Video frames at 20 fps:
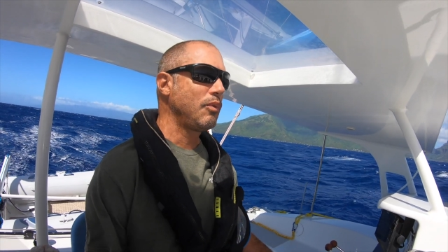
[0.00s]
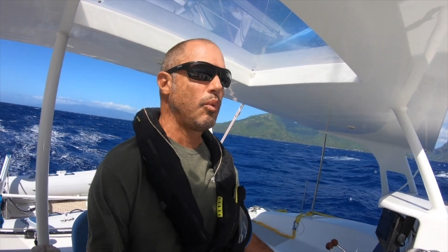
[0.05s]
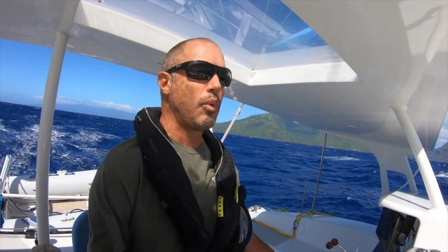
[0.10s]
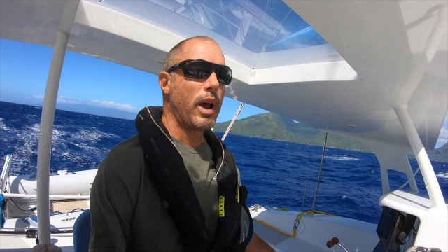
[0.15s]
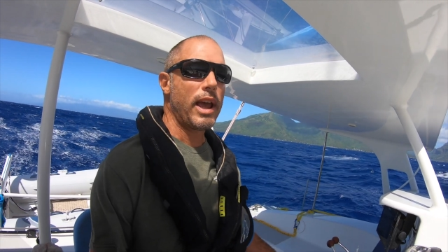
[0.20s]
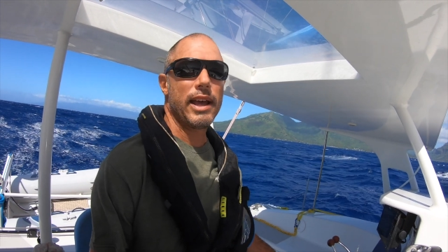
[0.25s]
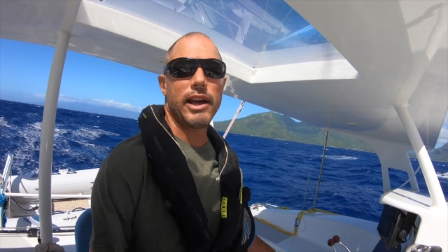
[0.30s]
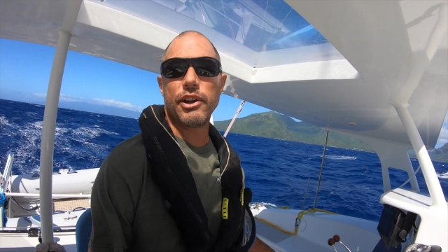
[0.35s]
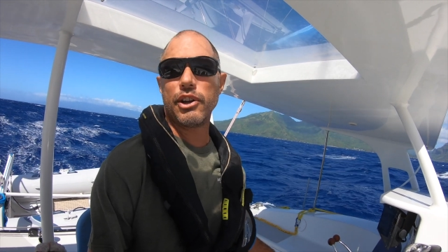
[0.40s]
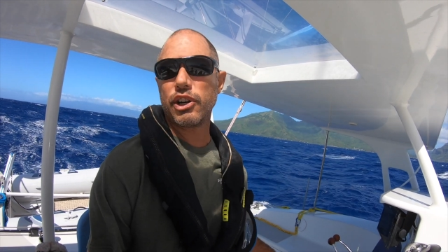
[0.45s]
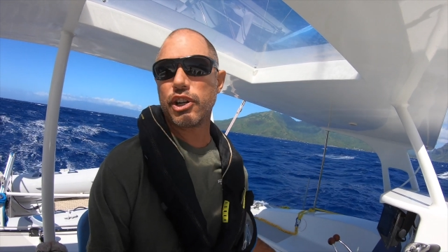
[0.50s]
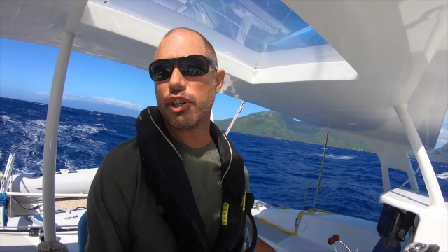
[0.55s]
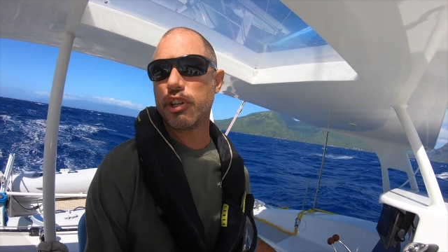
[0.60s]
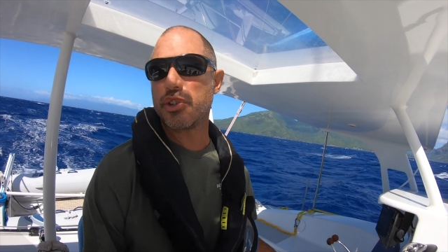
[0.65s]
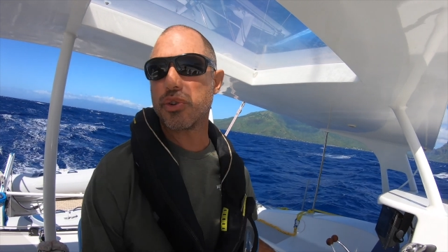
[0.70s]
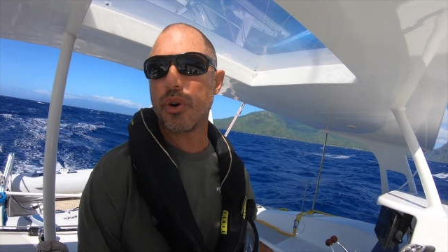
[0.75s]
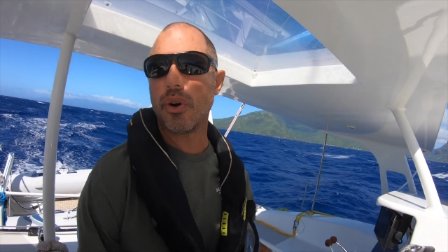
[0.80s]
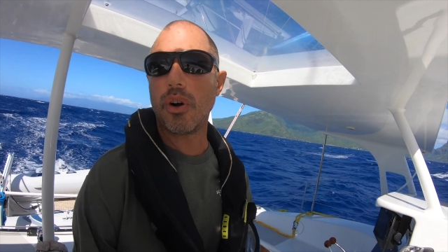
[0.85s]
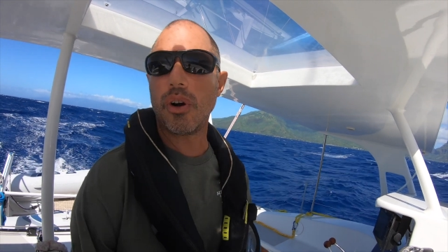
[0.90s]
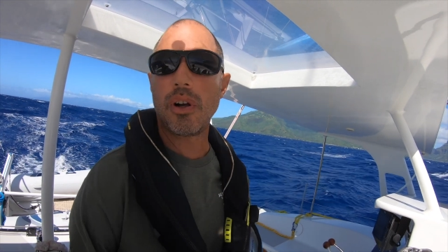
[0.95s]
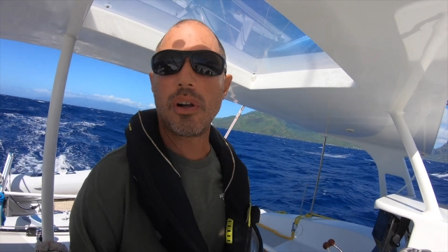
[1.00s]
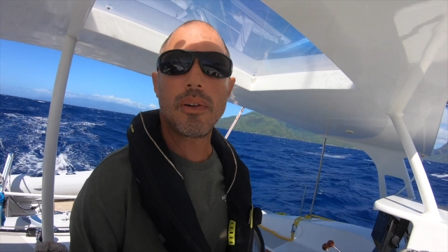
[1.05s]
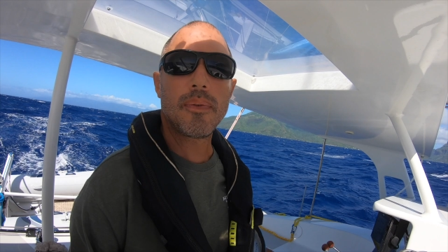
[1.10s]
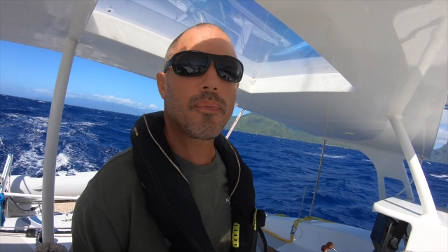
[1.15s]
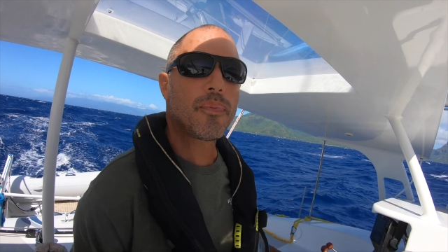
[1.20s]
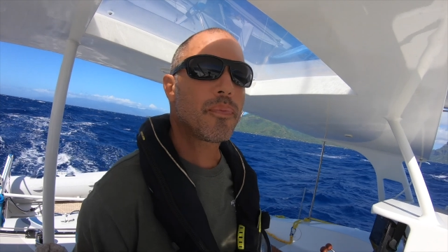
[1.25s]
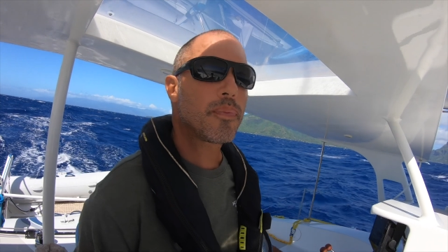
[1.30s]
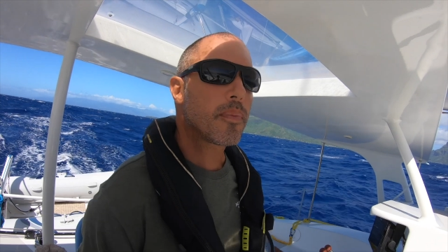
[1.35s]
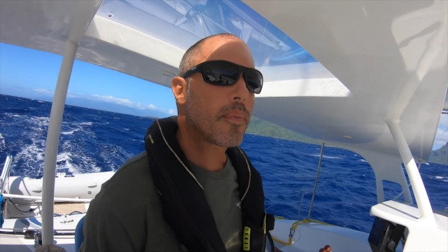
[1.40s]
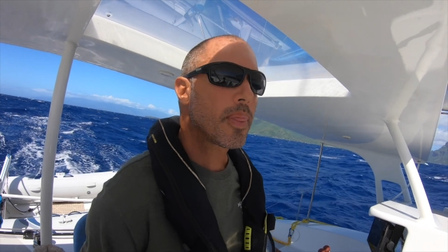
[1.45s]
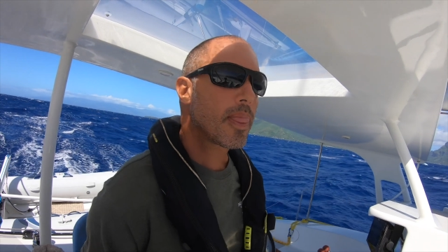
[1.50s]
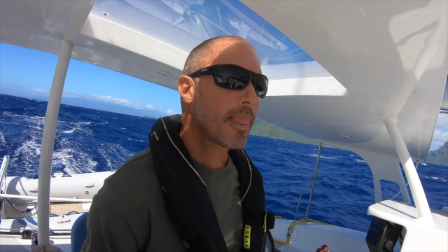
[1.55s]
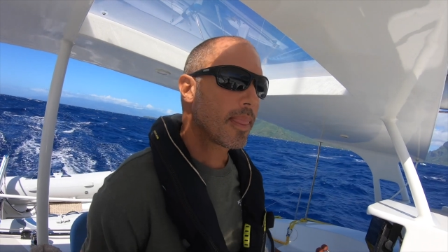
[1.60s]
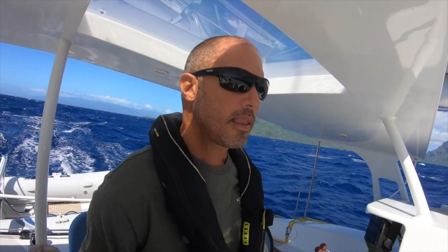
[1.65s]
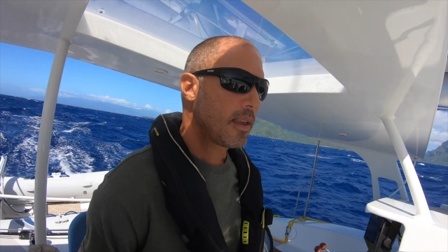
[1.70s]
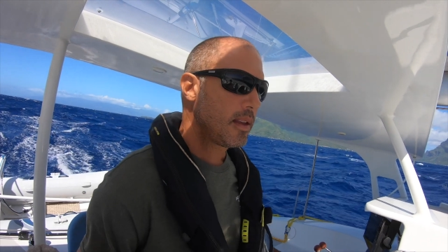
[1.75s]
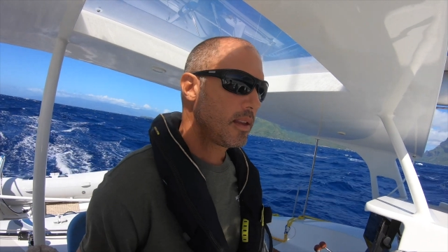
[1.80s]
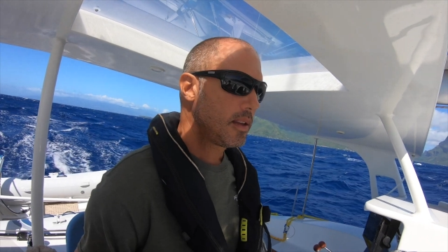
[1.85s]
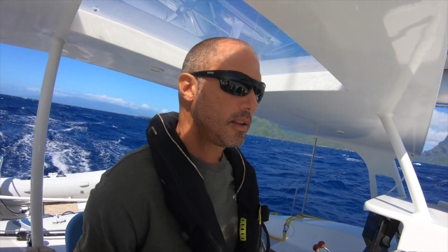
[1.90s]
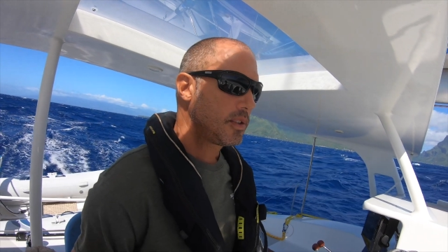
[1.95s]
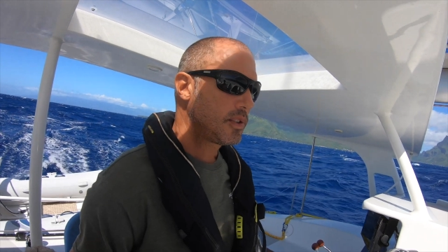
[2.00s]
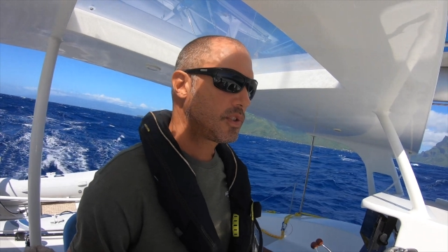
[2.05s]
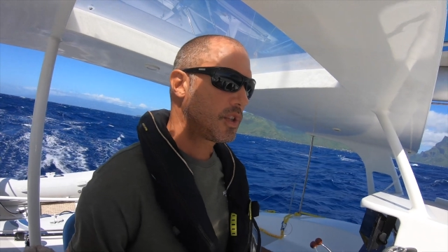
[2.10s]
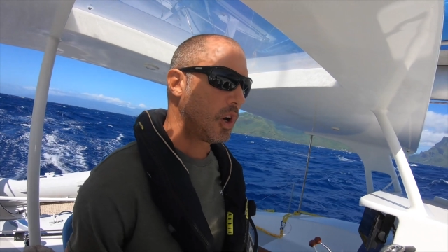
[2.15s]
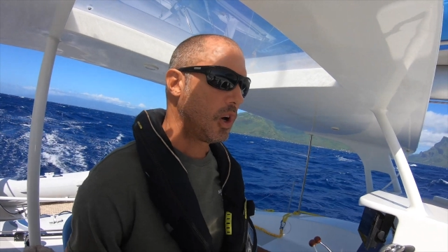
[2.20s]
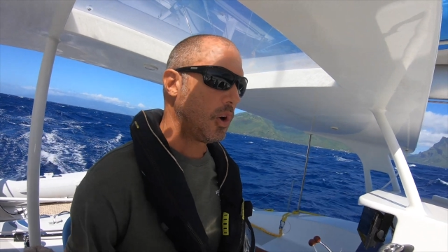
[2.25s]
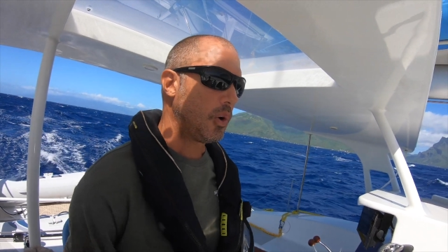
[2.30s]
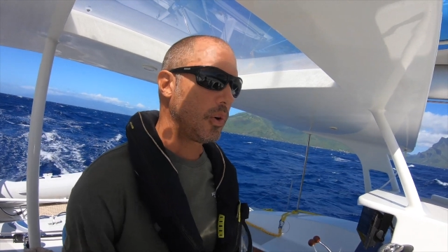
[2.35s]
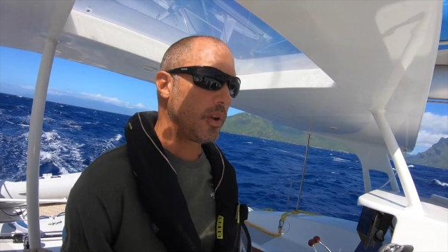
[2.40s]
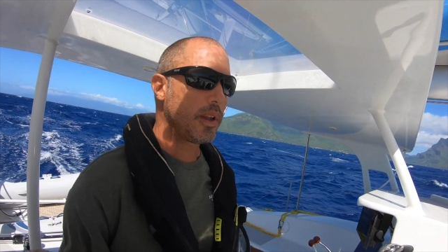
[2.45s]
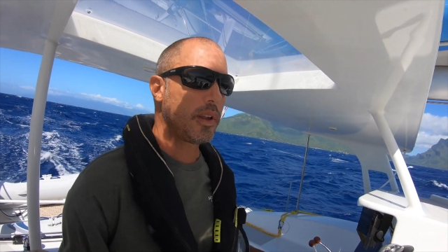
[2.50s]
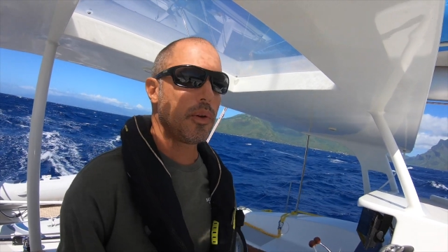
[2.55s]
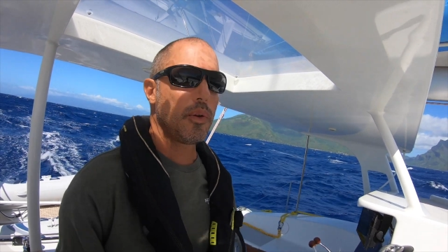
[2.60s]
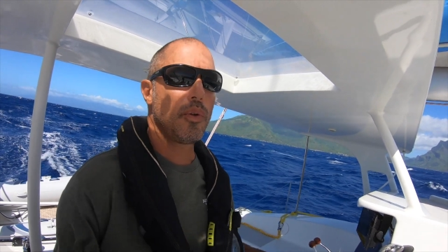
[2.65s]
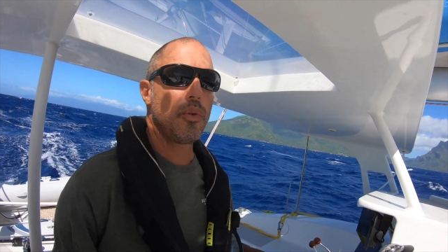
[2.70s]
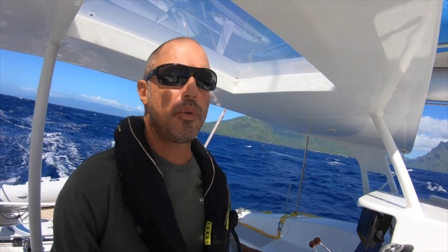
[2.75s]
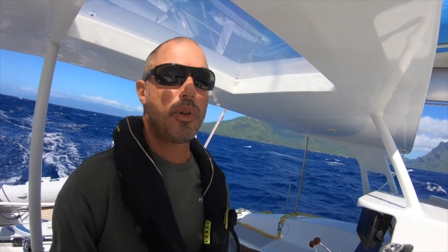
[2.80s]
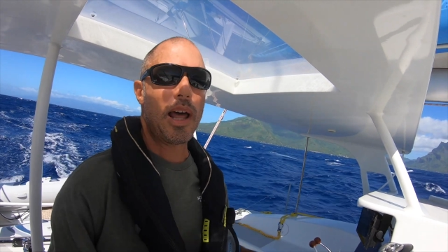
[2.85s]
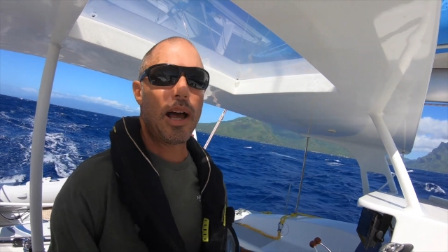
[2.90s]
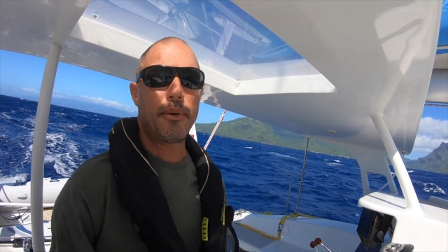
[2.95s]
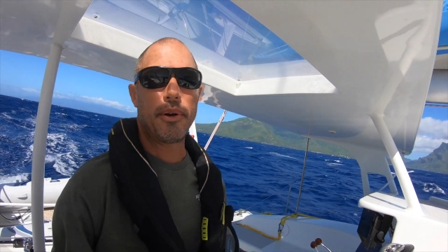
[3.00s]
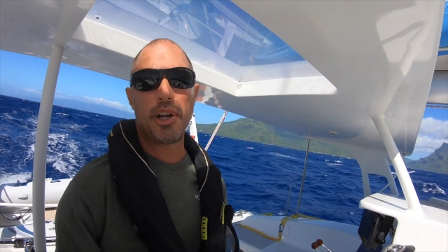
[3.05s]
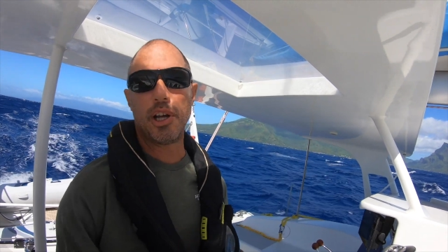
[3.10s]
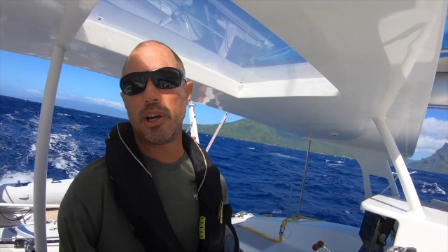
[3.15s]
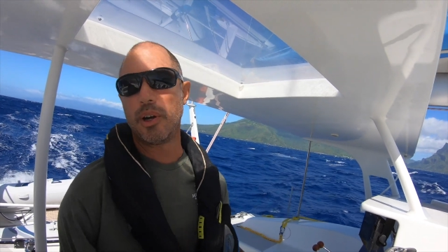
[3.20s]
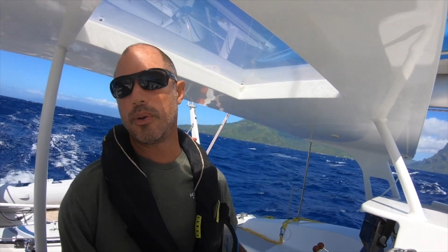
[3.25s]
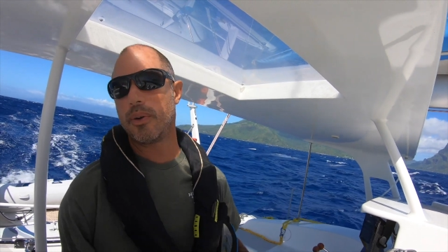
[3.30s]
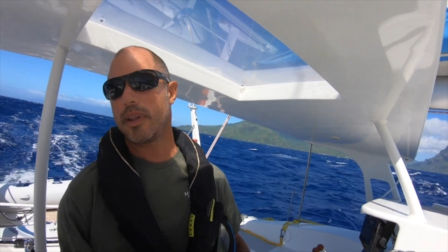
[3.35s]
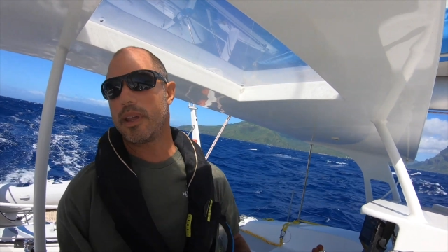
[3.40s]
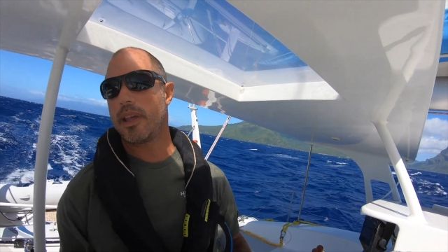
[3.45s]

way under control. So now we know,